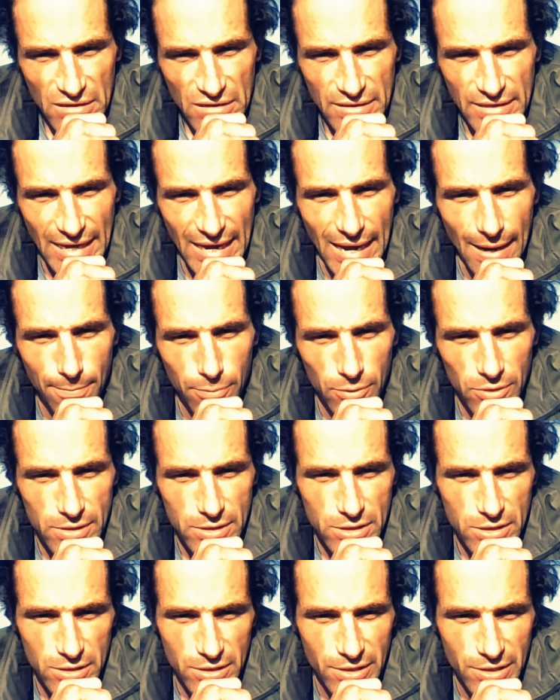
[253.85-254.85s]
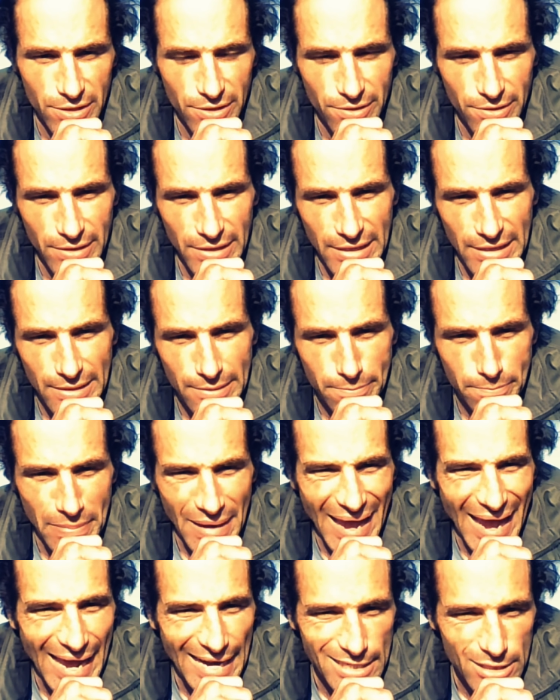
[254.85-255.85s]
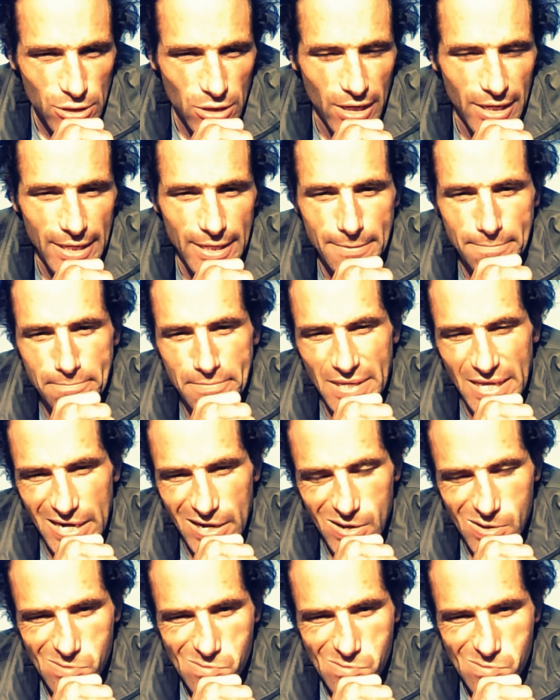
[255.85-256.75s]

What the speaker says: cap with a security patch on it. You know,